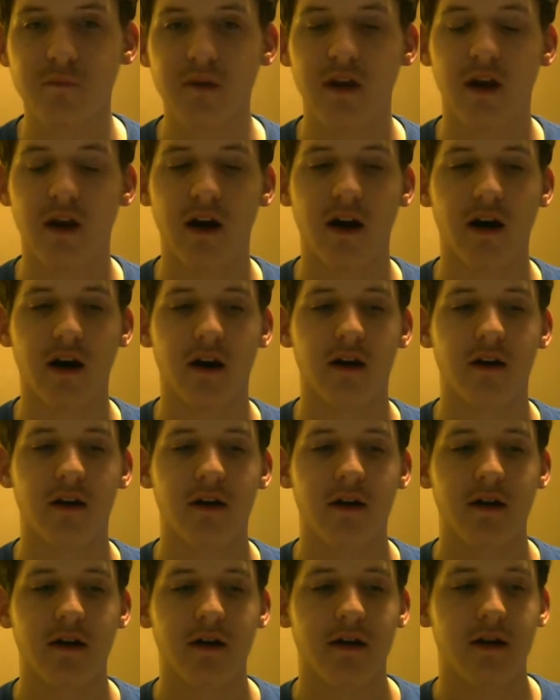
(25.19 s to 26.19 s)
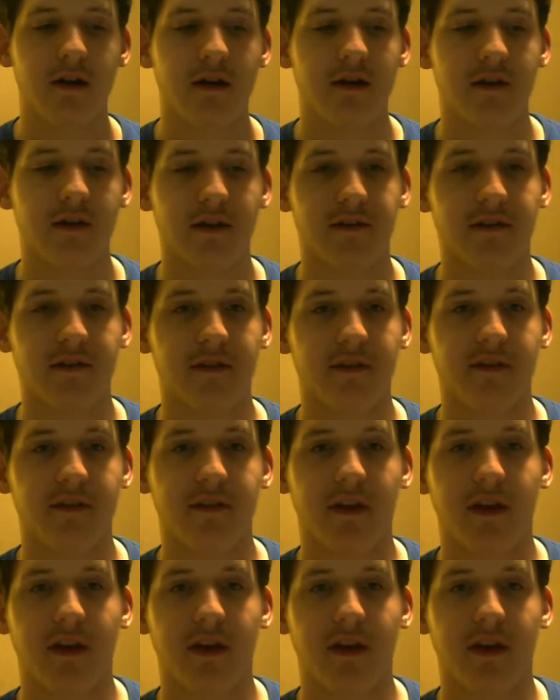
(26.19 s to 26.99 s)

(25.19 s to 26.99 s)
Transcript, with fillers: Uh, this is